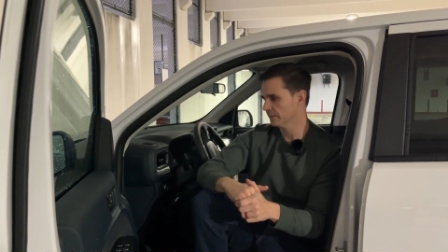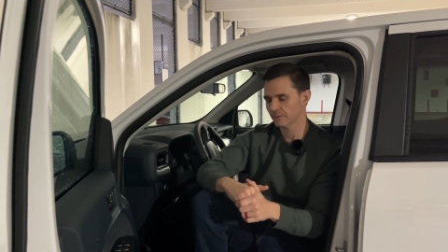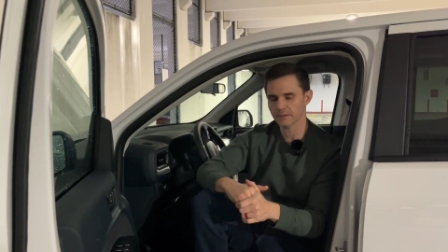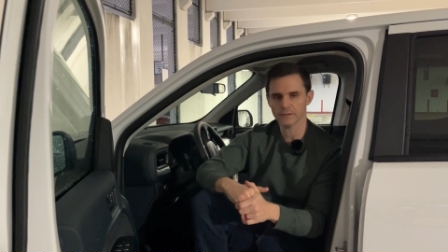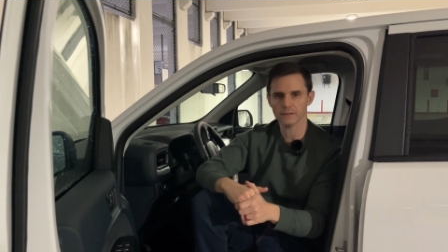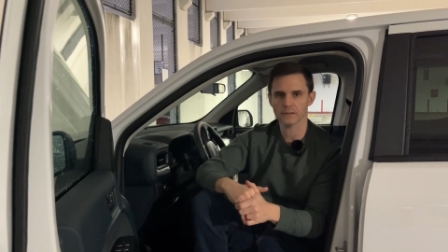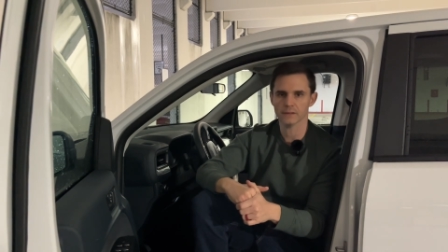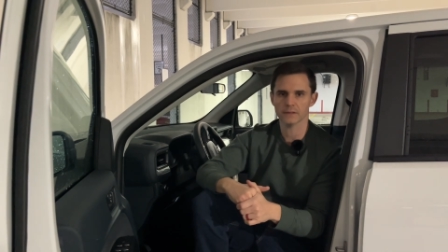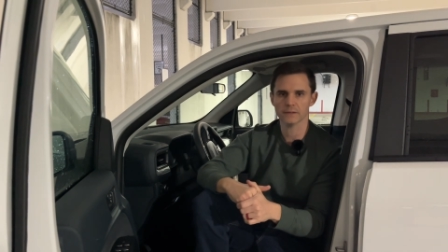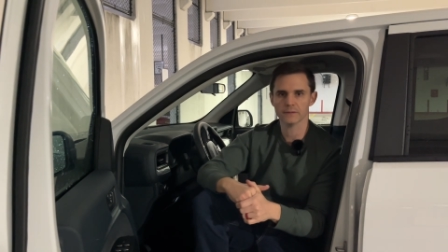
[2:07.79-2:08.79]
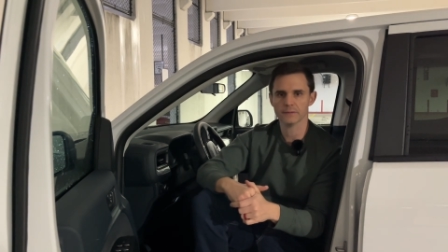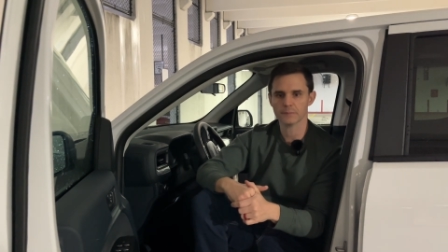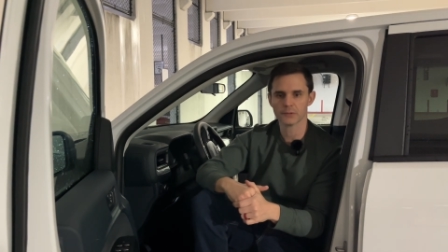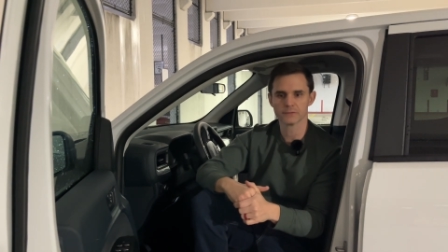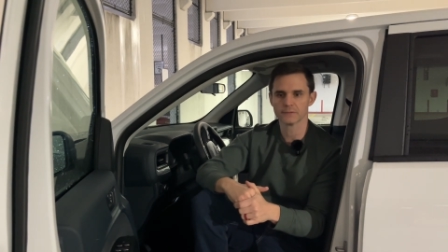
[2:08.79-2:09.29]
The
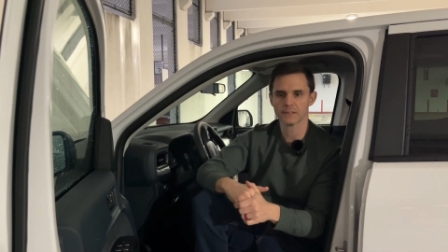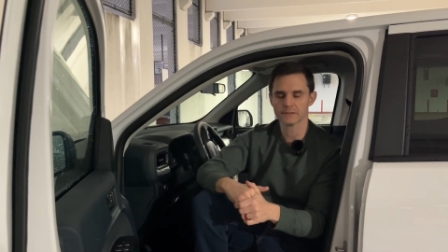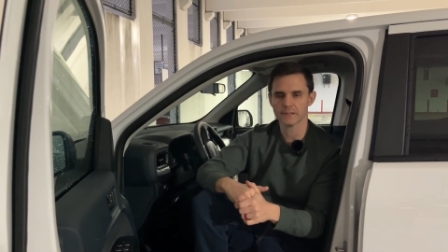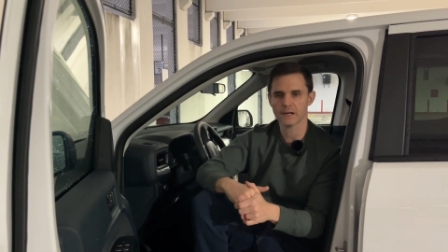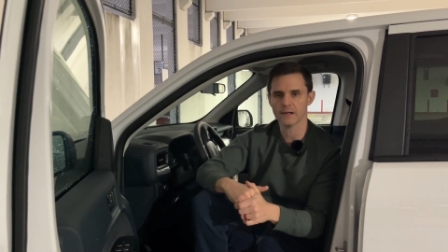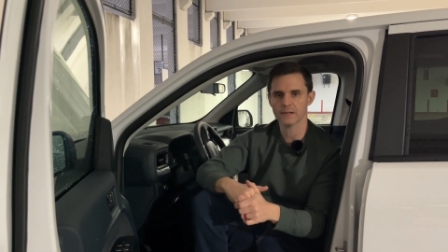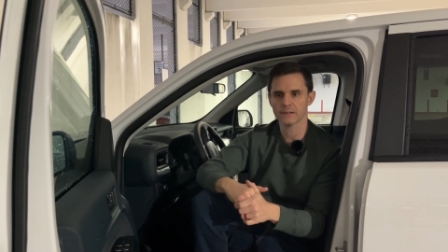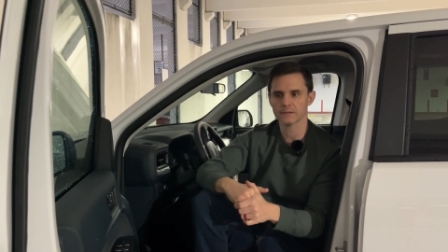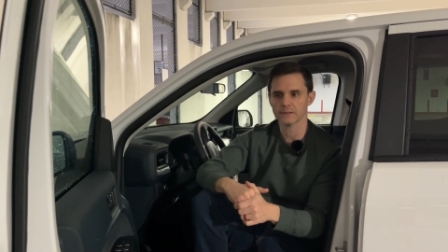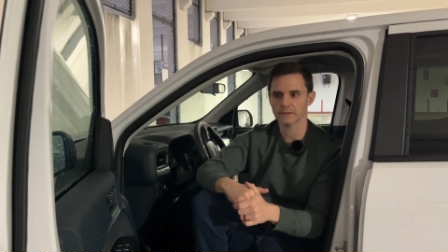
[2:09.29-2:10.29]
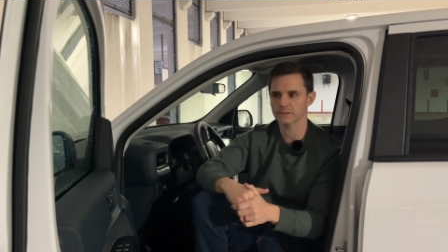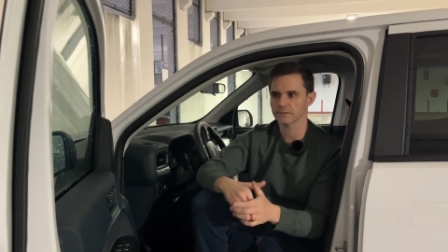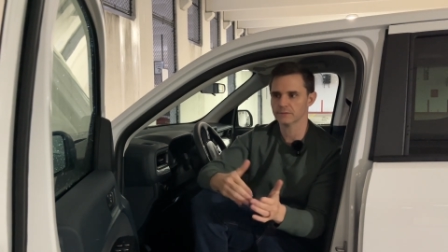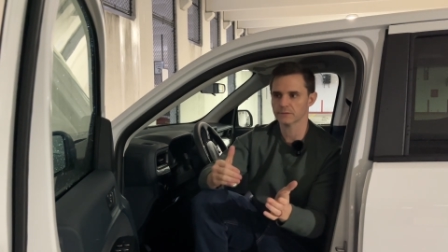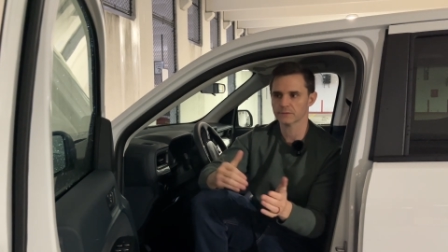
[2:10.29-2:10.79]
person that they hired
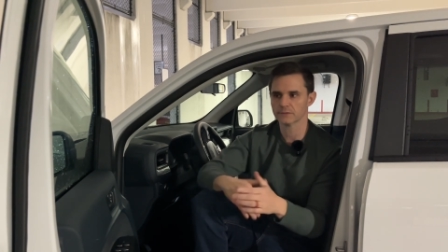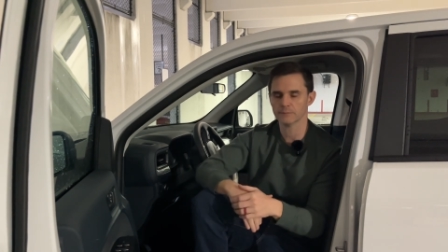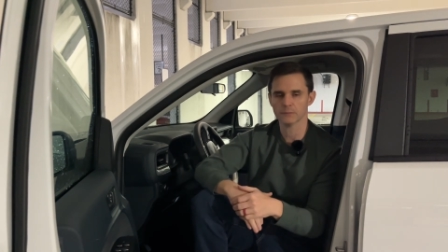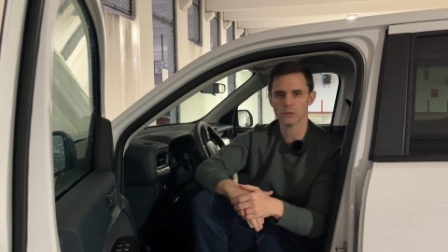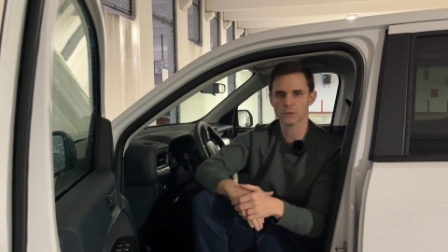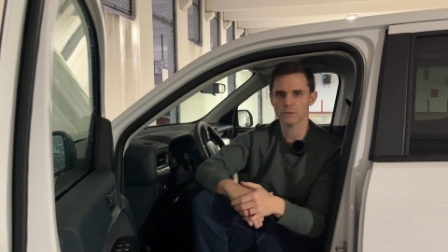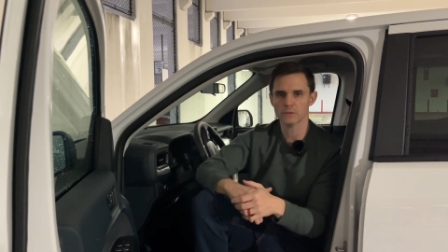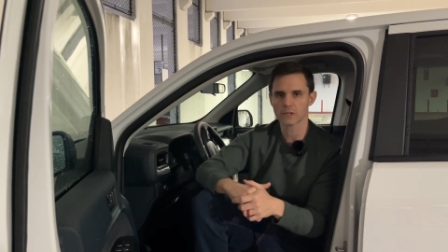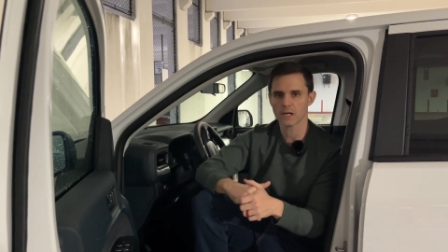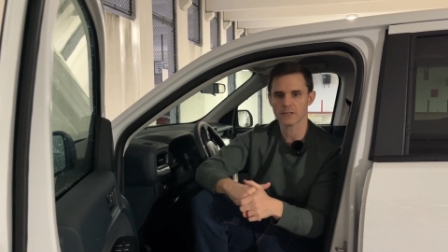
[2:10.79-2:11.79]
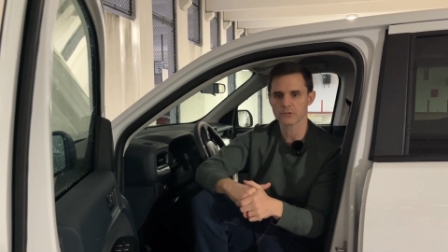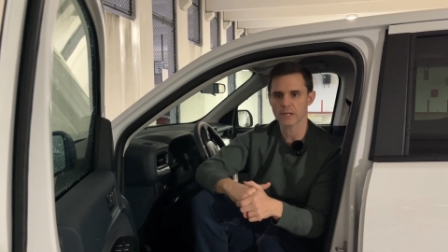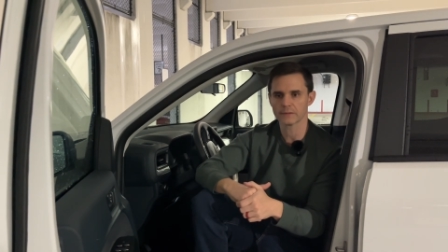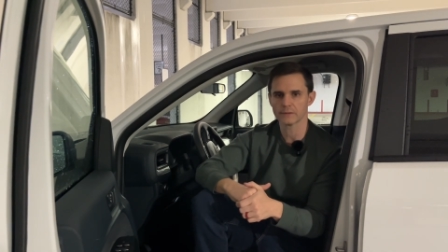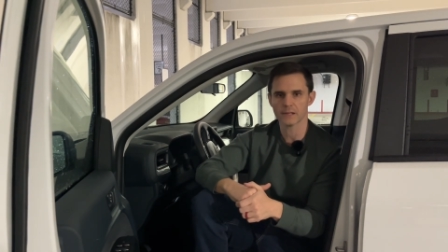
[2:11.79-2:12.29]
is just some local
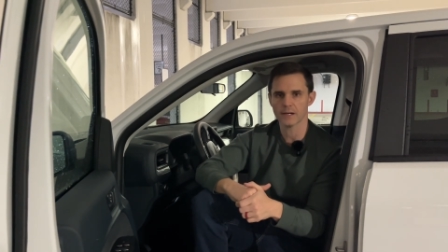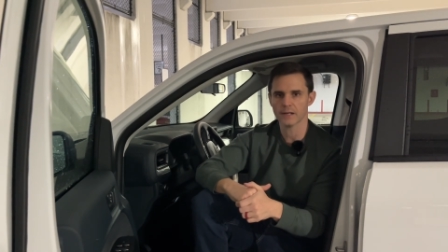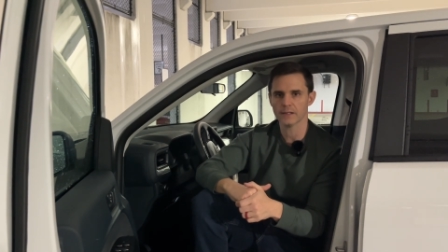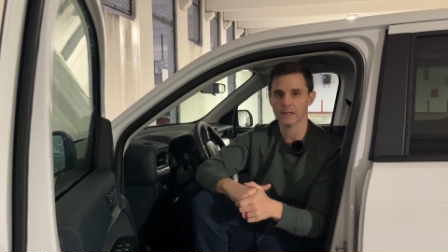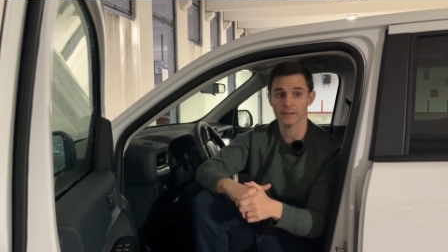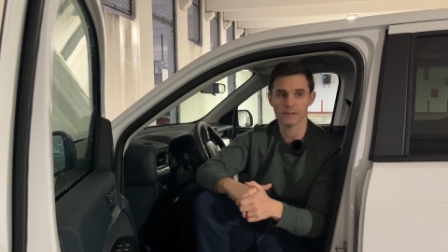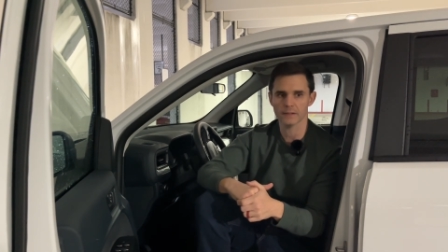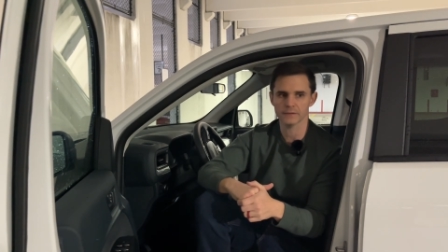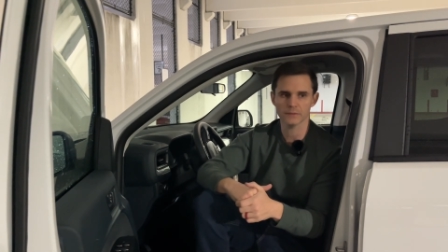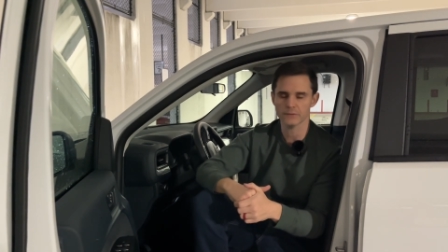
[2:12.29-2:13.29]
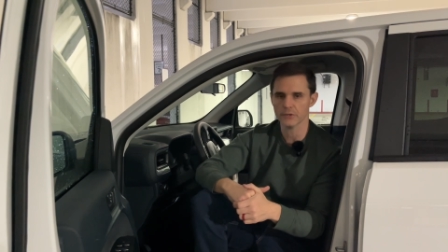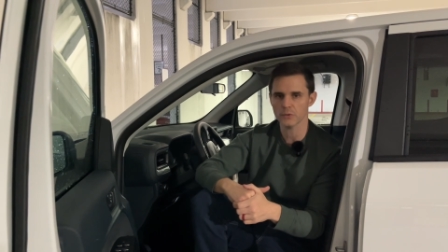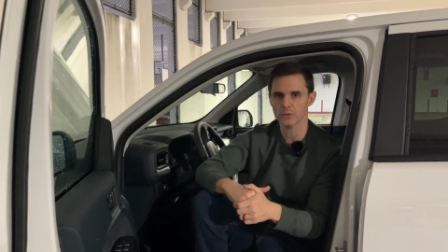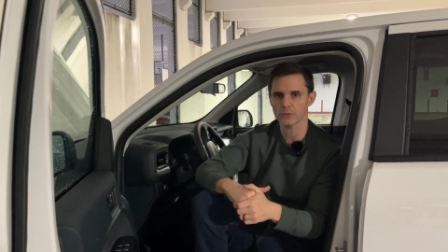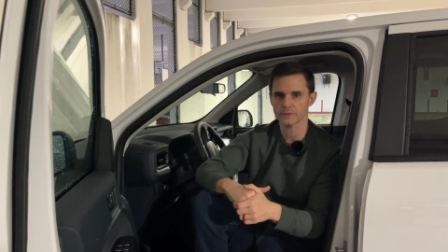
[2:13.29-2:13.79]
contractor guy. I don't
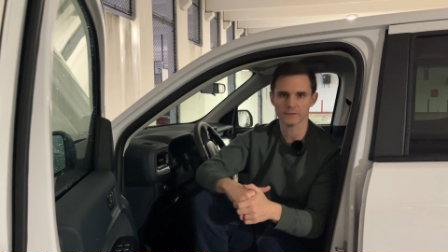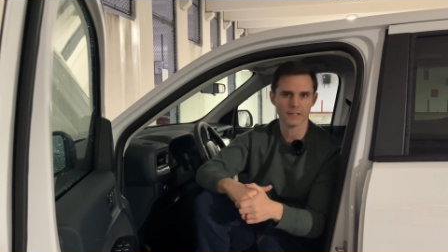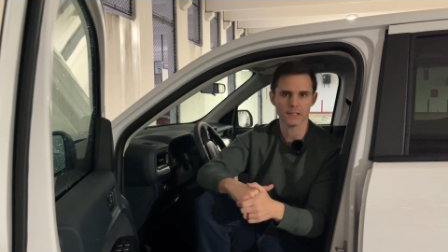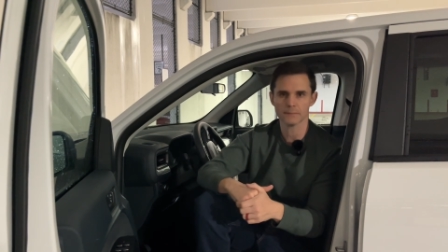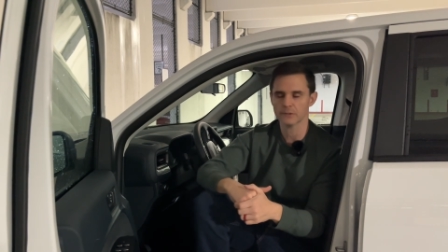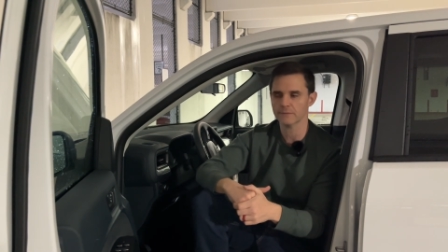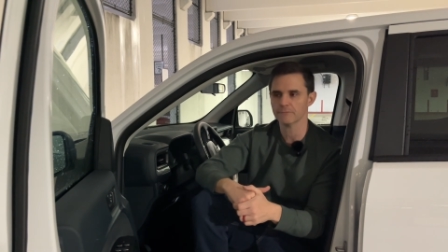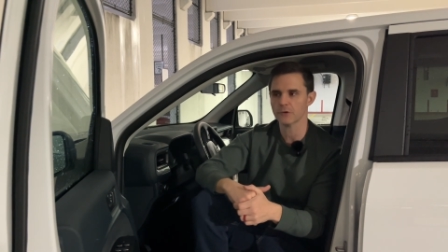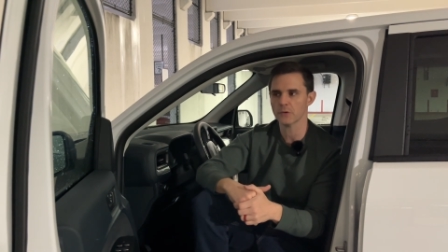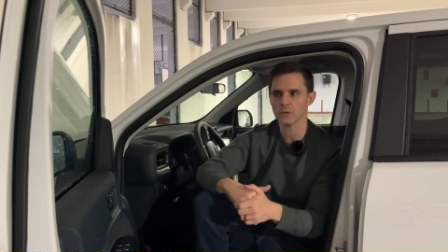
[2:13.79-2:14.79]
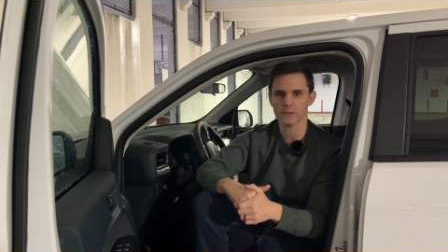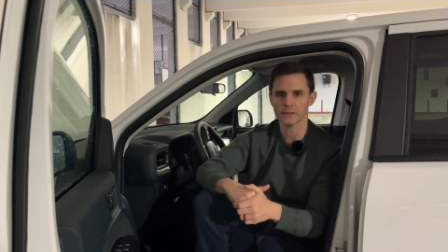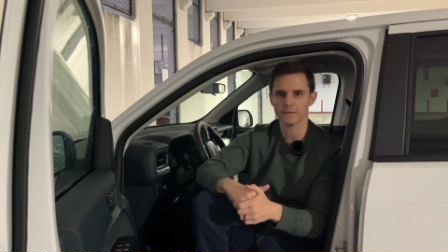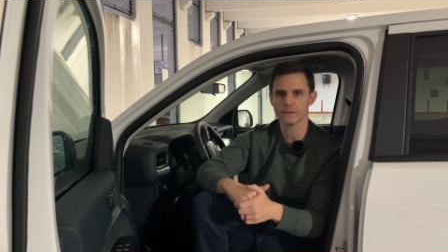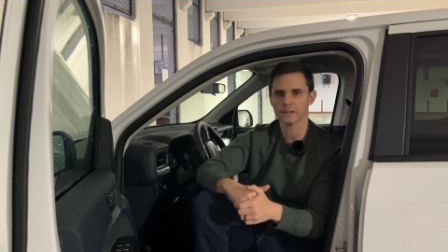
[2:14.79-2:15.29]
know his name or info or
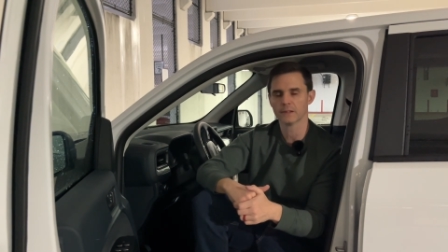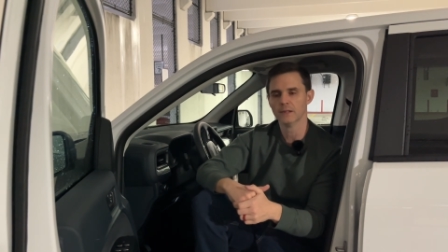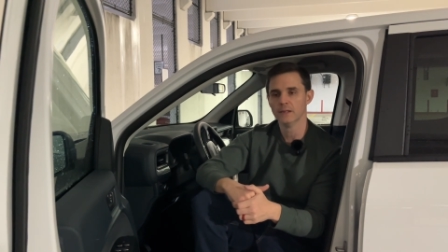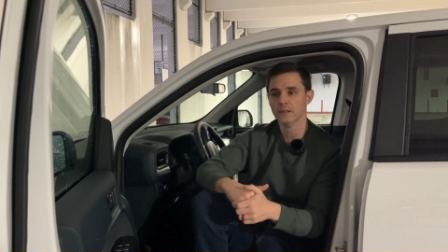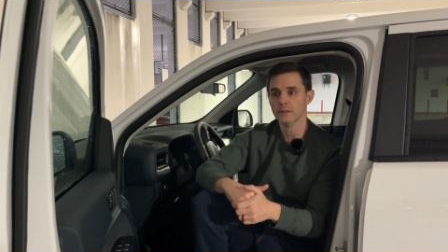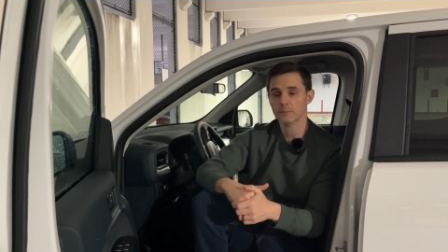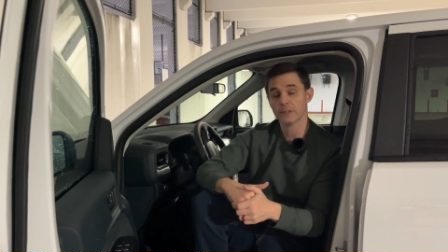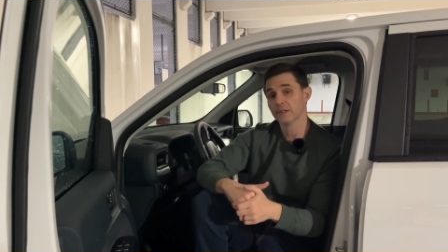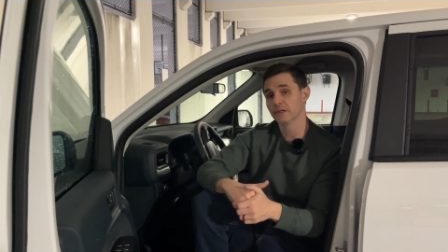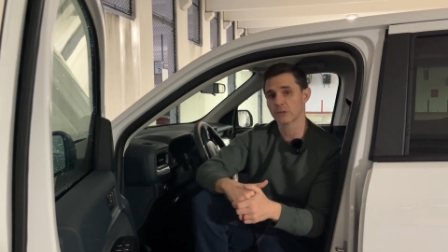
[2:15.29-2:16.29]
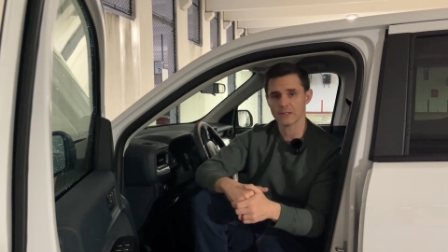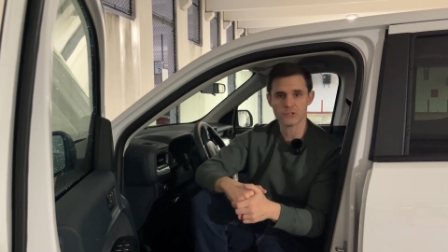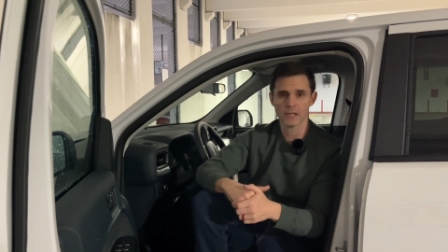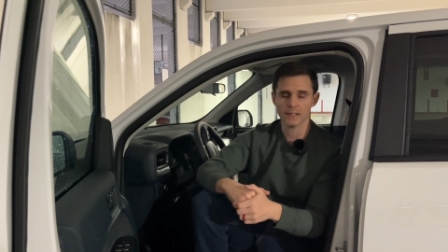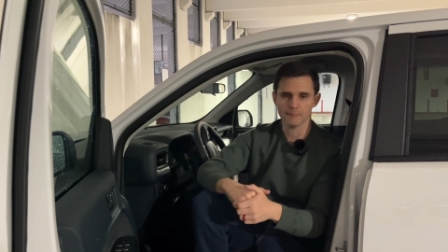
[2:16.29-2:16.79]
anything. But he did a great
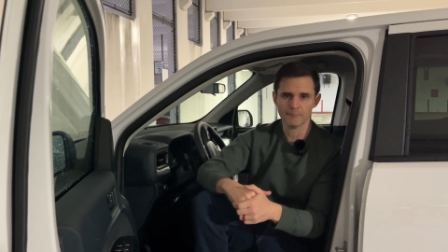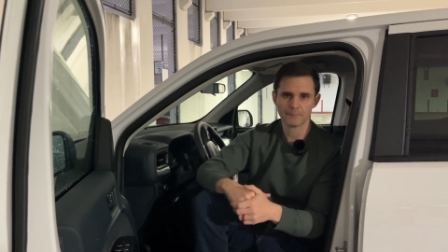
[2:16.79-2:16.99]
job.